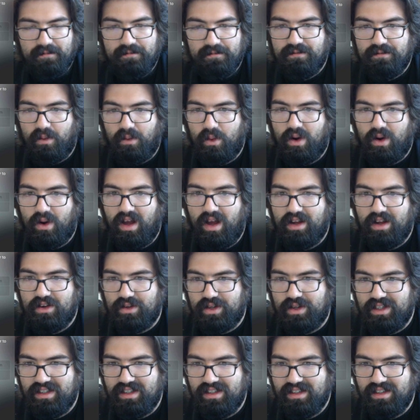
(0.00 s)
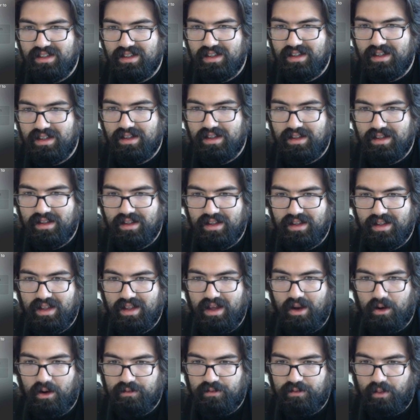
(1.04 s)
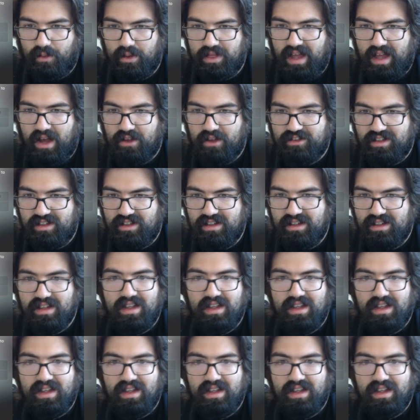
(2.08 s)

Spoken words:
400 or 4,000.